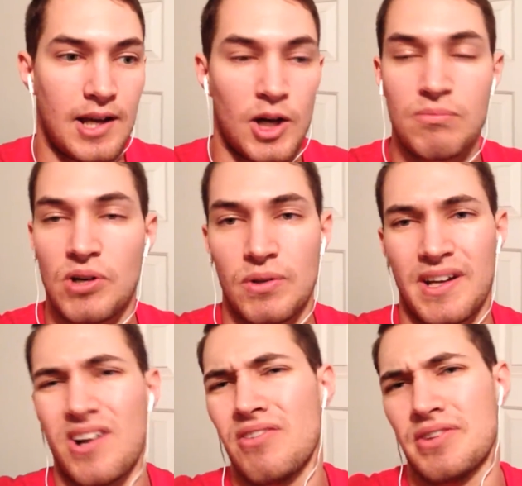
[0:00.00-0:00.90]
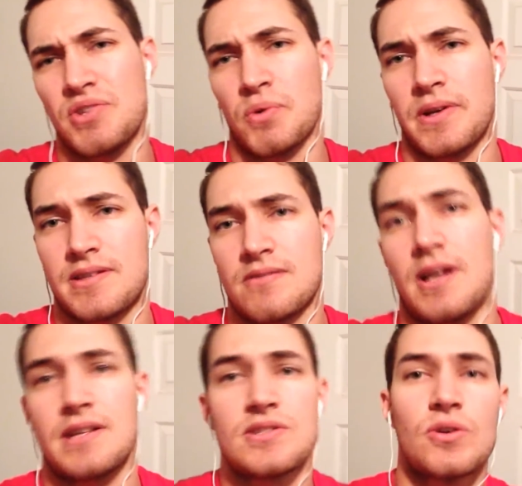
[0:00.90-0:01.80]
elbow, like all the joints,
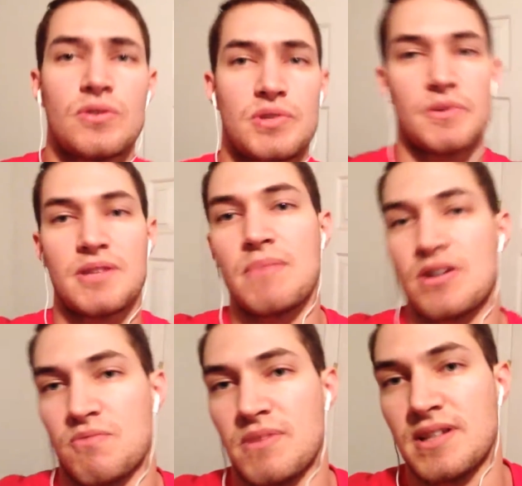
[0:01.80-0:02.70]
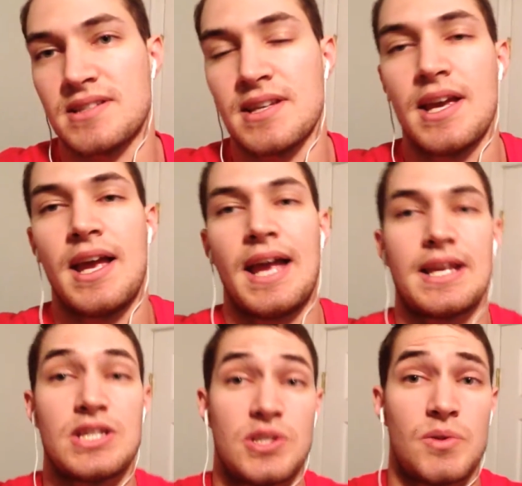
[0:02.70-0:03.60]
right? So doing the measurements
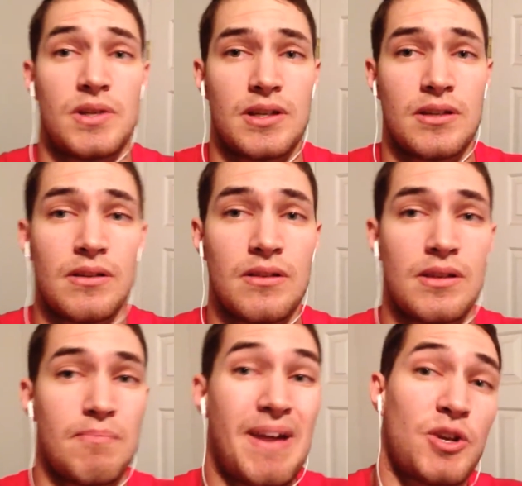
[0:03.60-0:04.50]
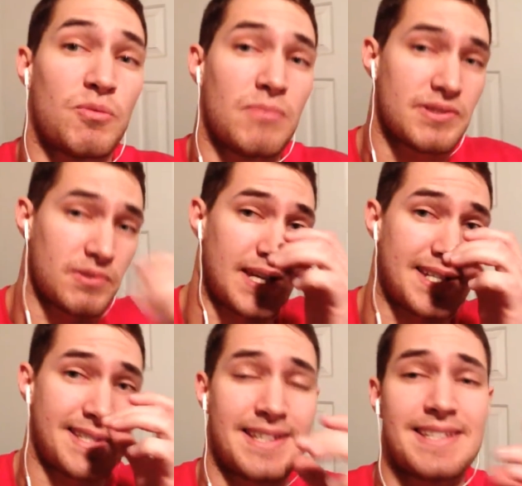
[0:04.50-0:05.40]
and doing the manual muscle
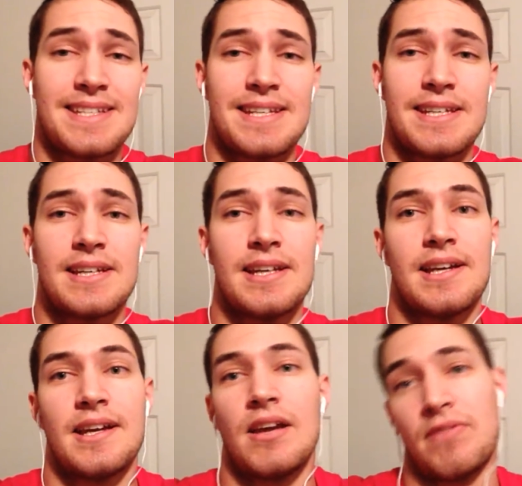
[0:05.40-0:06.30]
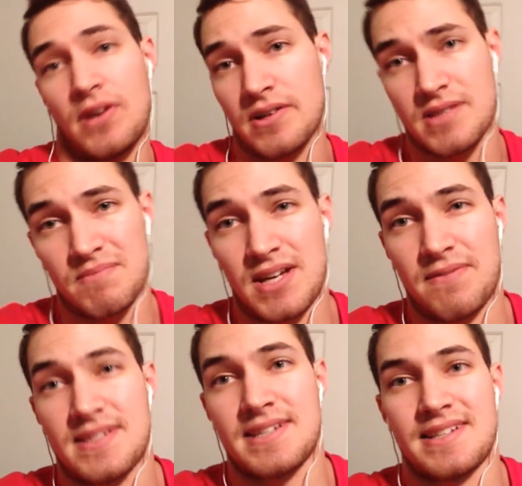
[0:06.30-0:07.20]
testing to see if there are some
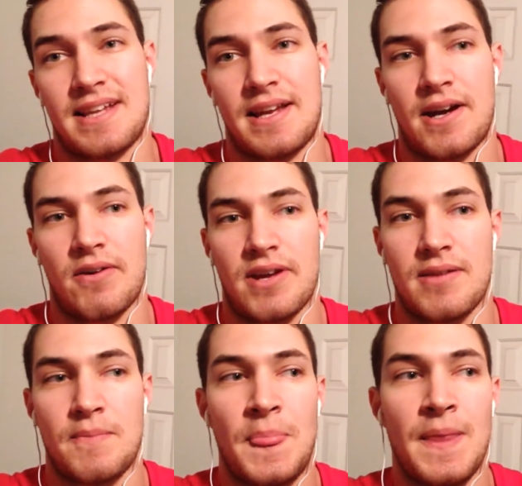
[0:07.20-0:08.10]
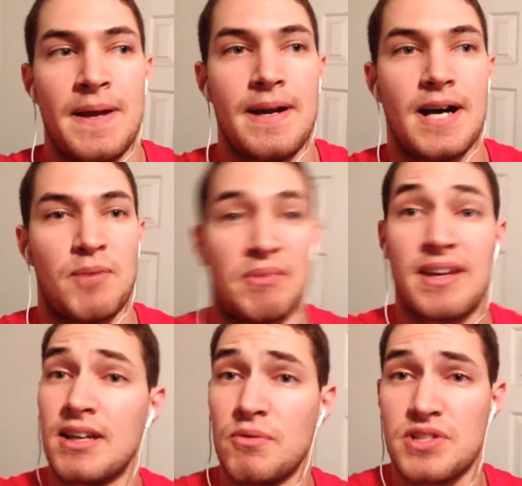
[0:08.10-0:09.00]
deficits in that area.
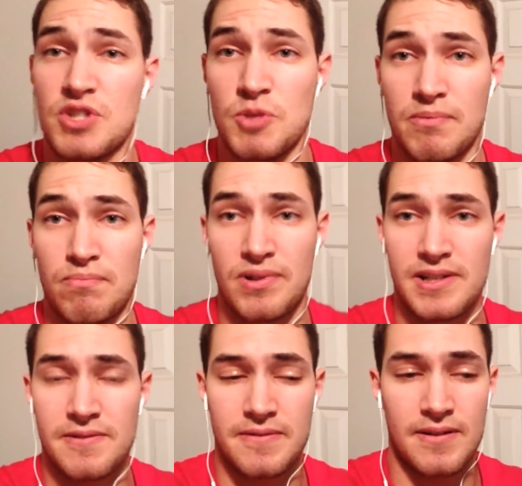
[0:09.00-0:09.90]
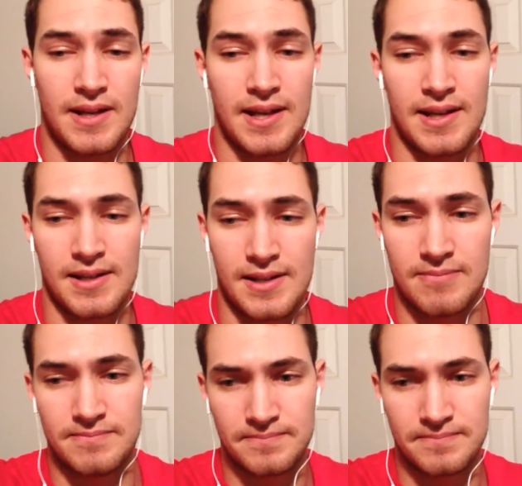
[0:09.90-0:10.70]
Again, it was super brief, and